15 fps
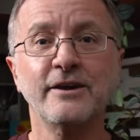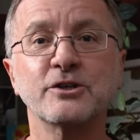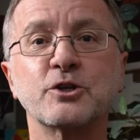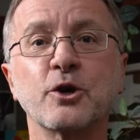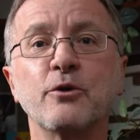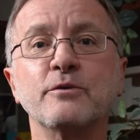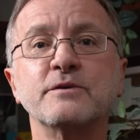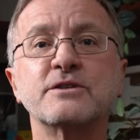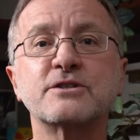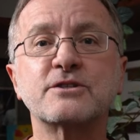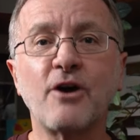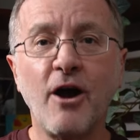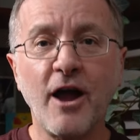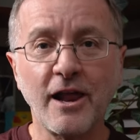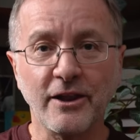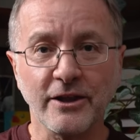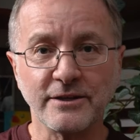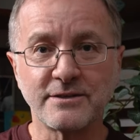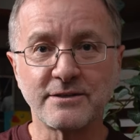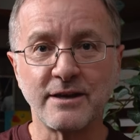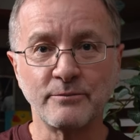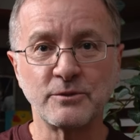So
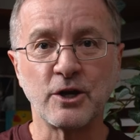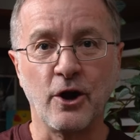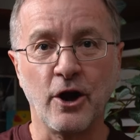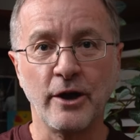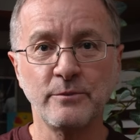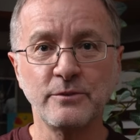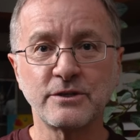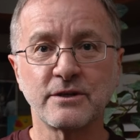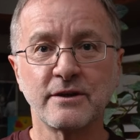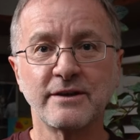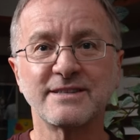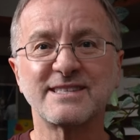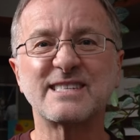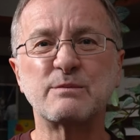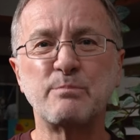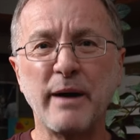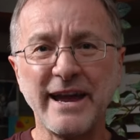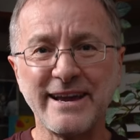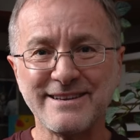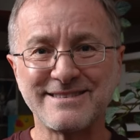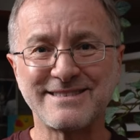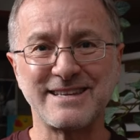silence sometimes,
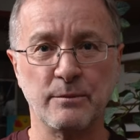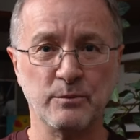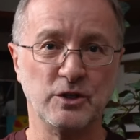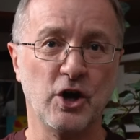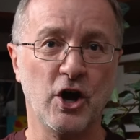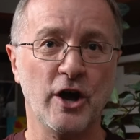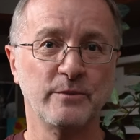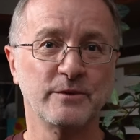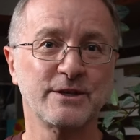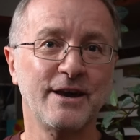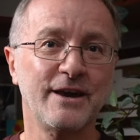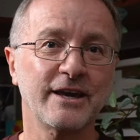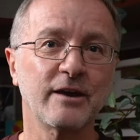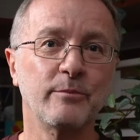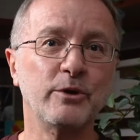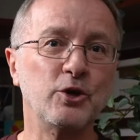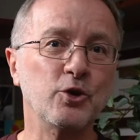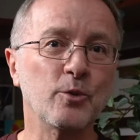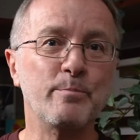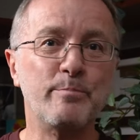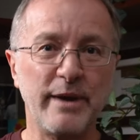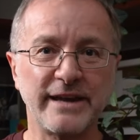space sometimes, can be
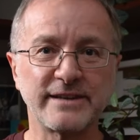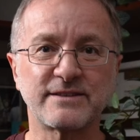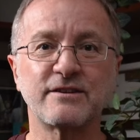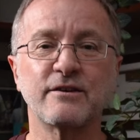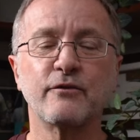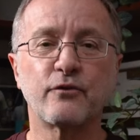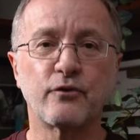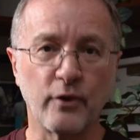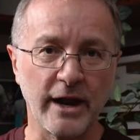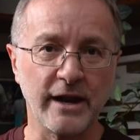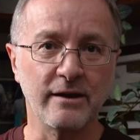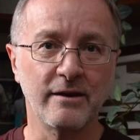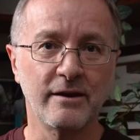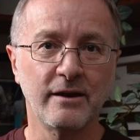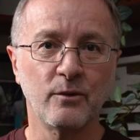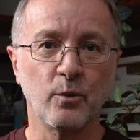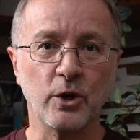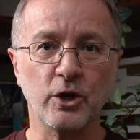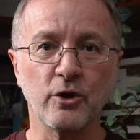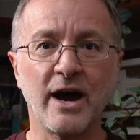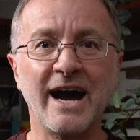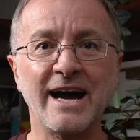your best friend
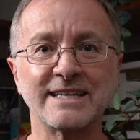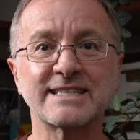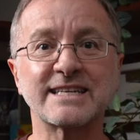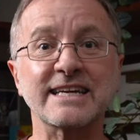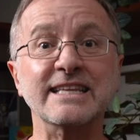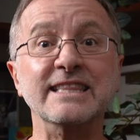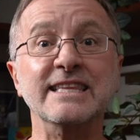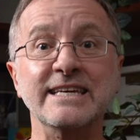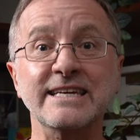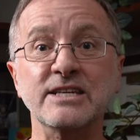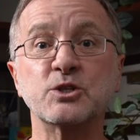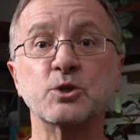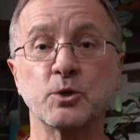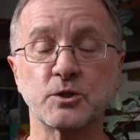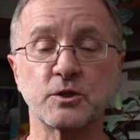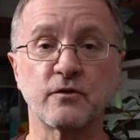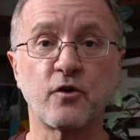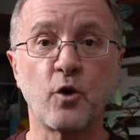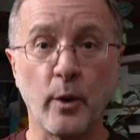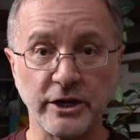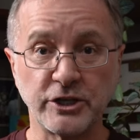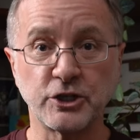when you're asking these sorts of
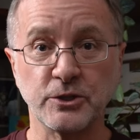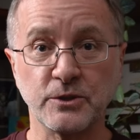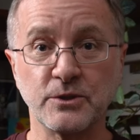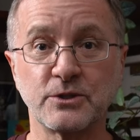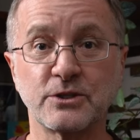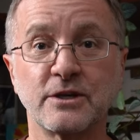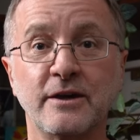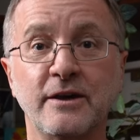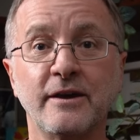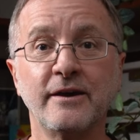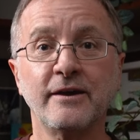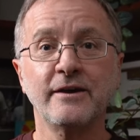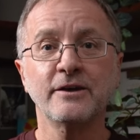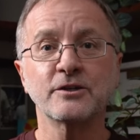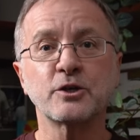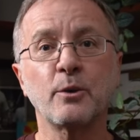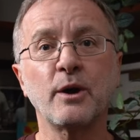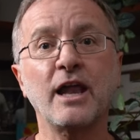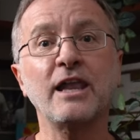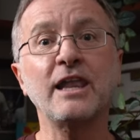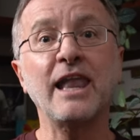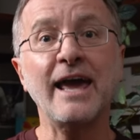questions. So
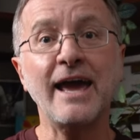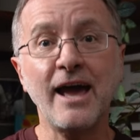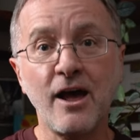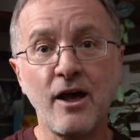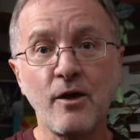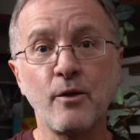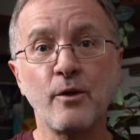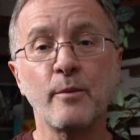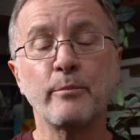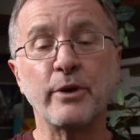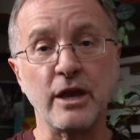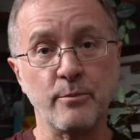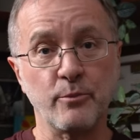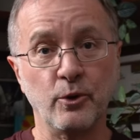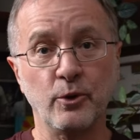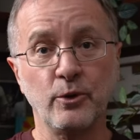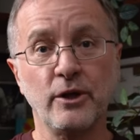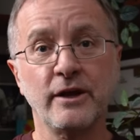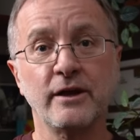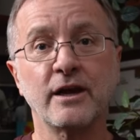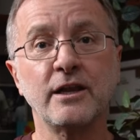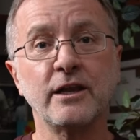allow people
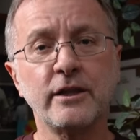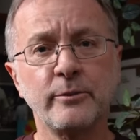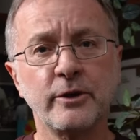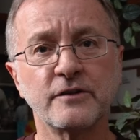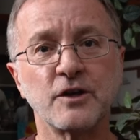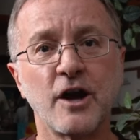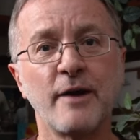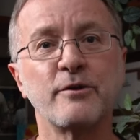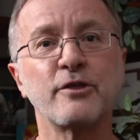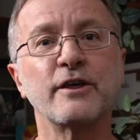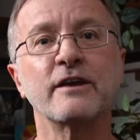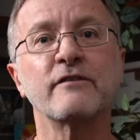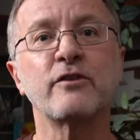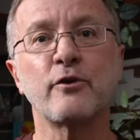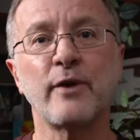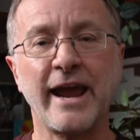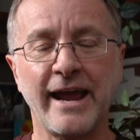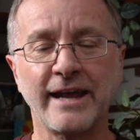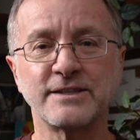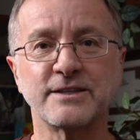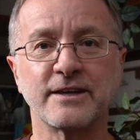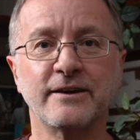a little bit of time to think of their
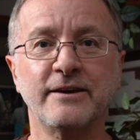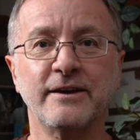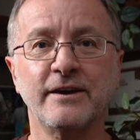answer.